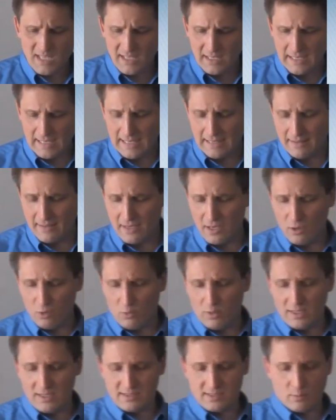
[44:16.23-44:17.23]
and the other
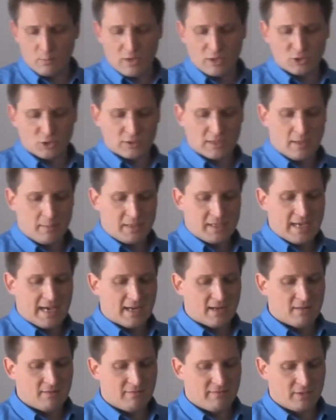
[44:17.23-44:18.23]
one is the pressure coming out
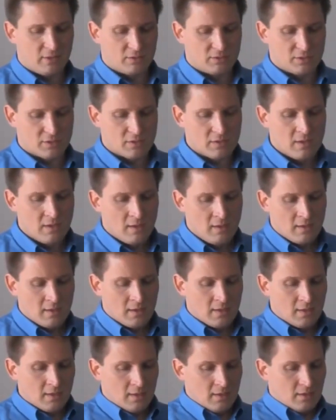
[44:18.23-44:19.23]
of the filter.
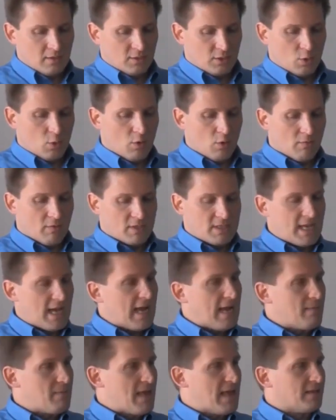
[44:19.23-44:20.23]
So over
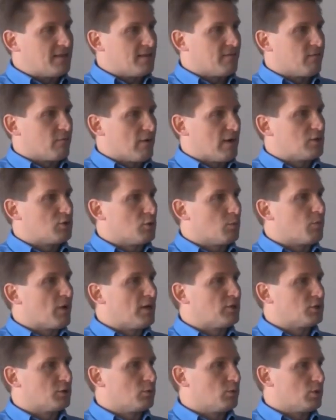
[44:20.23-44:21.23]
time, that differential
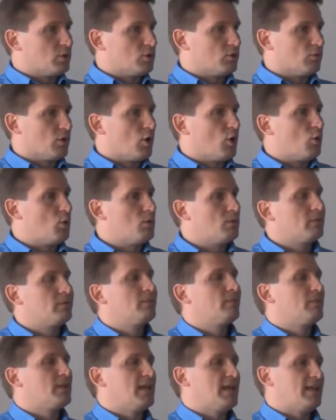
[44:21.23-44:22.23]
pressure will grow,
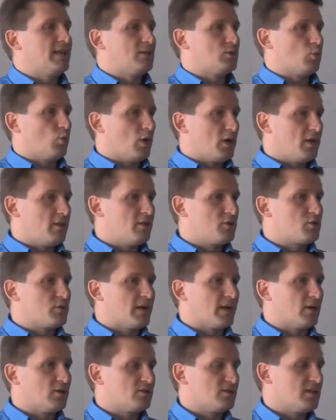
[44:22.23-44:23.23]
and it's one of the
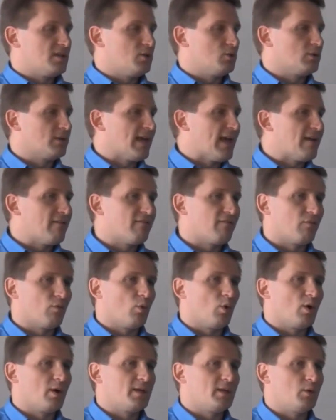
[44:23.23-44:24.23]
triggers that you'll get
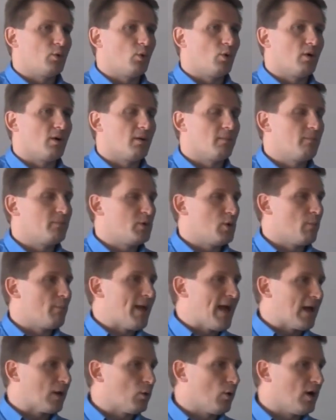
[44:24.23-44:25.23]
for your
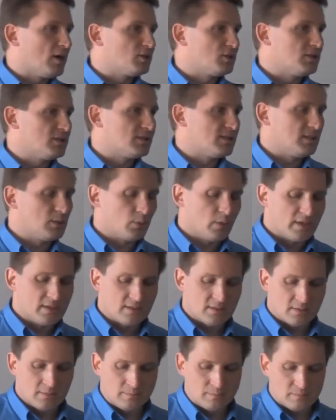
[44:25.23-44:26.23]
backwashing
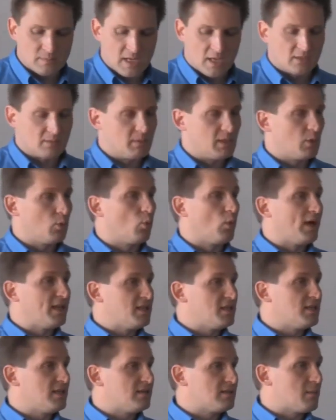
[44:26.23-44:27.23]
sequence, ultimately when you
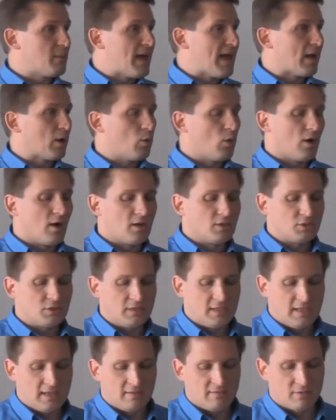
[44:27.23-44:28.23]
need to backwash.
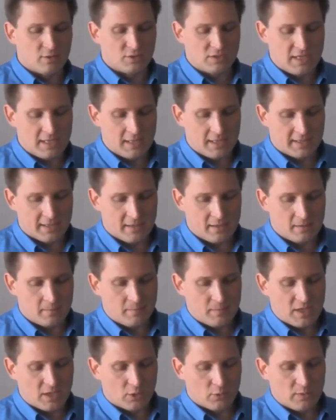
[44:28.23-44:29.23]
And for say like
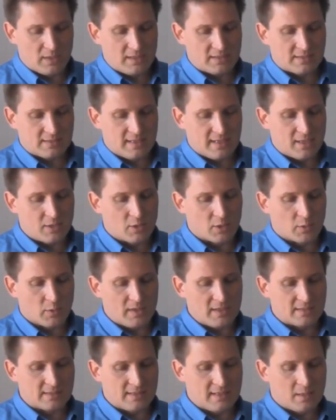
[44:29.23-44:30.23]
a green sand or
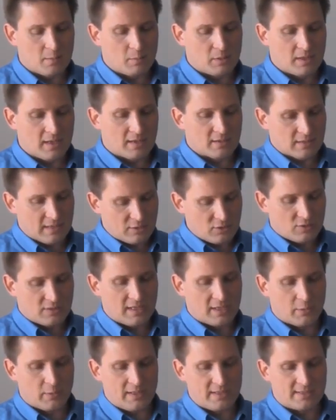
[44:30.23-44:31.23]
green sand plus,
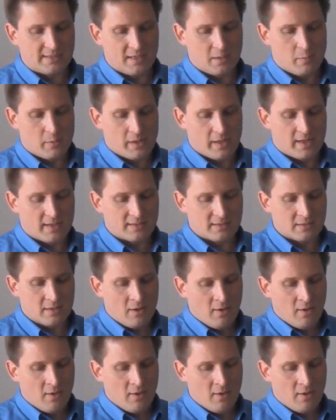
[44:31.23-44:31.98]
green sand plus,